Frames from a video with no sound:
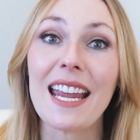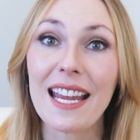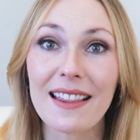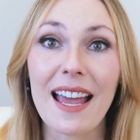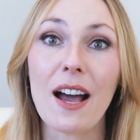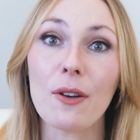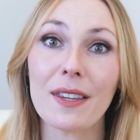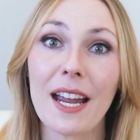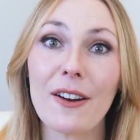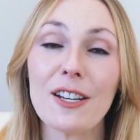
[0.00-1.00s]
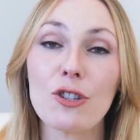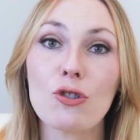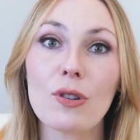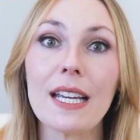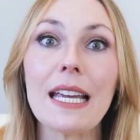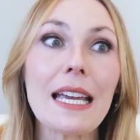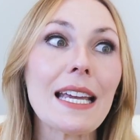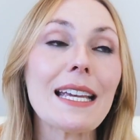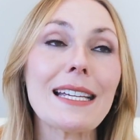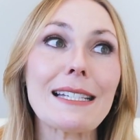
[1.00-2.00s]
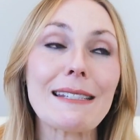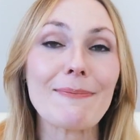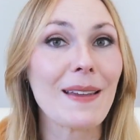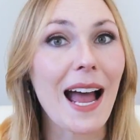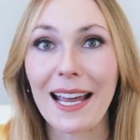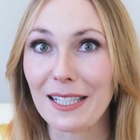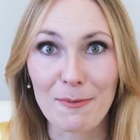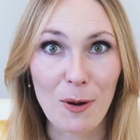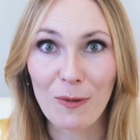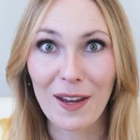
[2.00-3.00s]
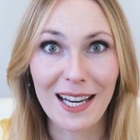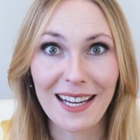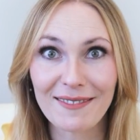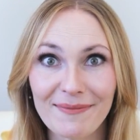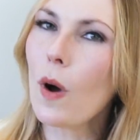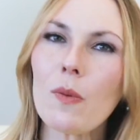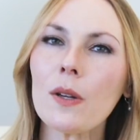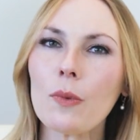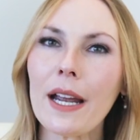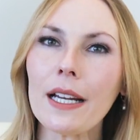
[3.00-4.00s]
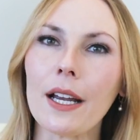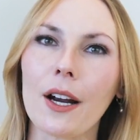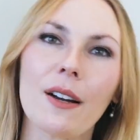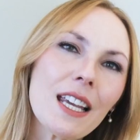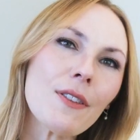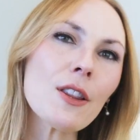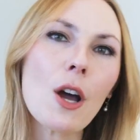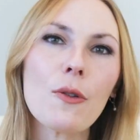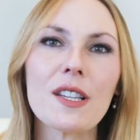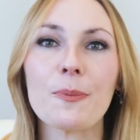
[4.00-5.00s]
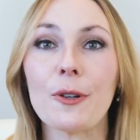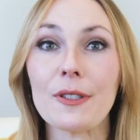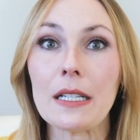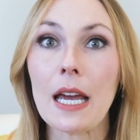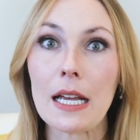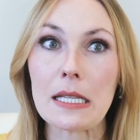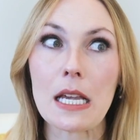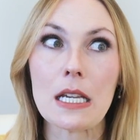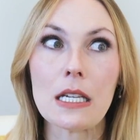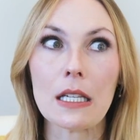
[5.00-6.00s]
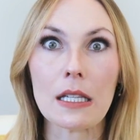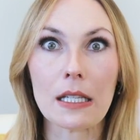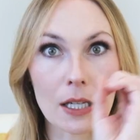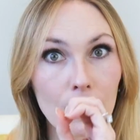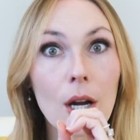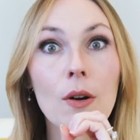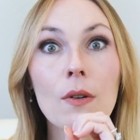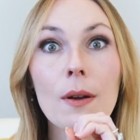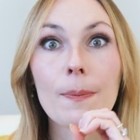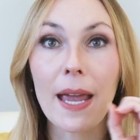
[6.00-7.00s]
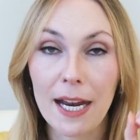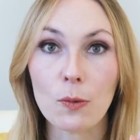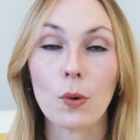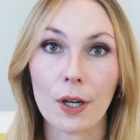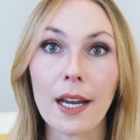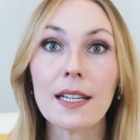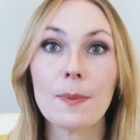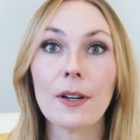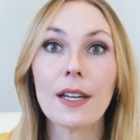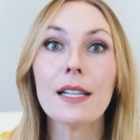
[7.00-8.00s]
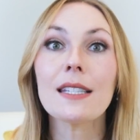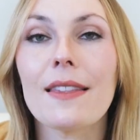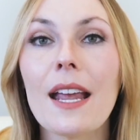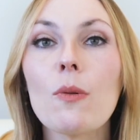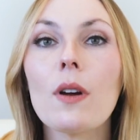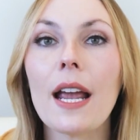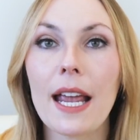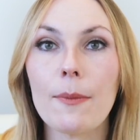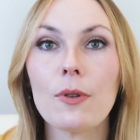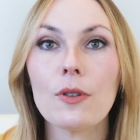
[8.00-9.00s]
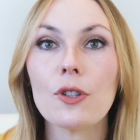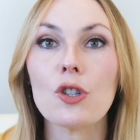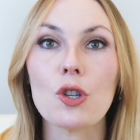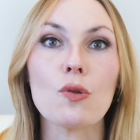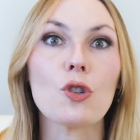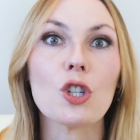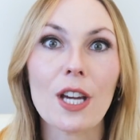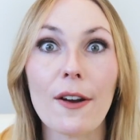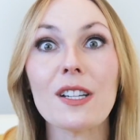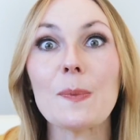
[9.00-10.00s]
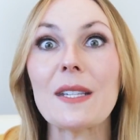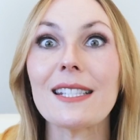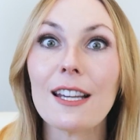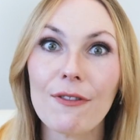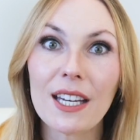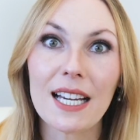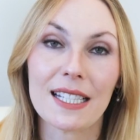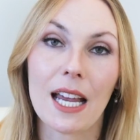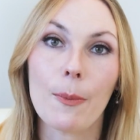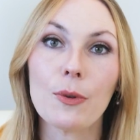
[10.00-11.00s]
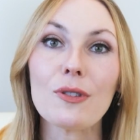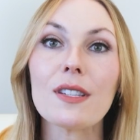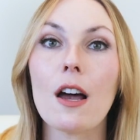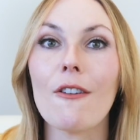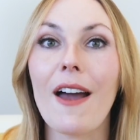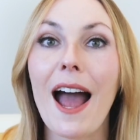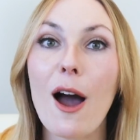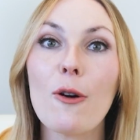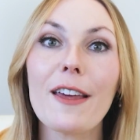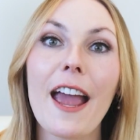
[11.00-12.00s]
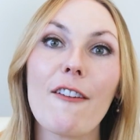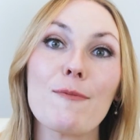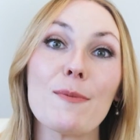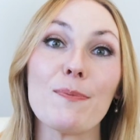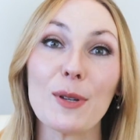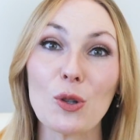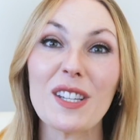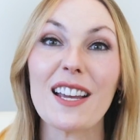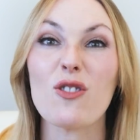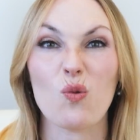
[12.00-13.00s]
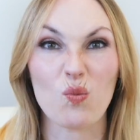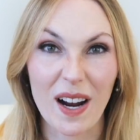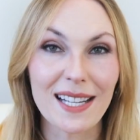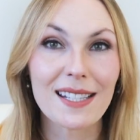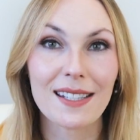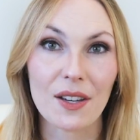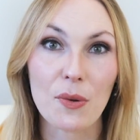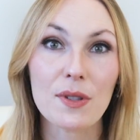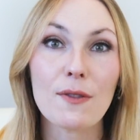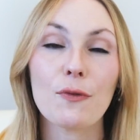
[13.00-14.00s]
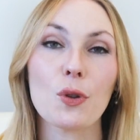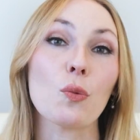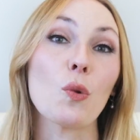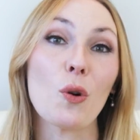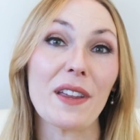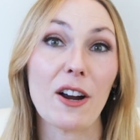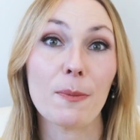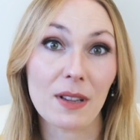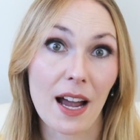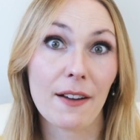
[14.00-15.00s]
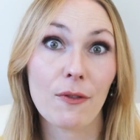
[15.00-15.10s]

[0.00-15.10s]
in the healthcare industry is highly motivating. What went right here? Even though this person has 0 paid work experience, they were able to share specific examples of how they have been building the right skills for the role they are applying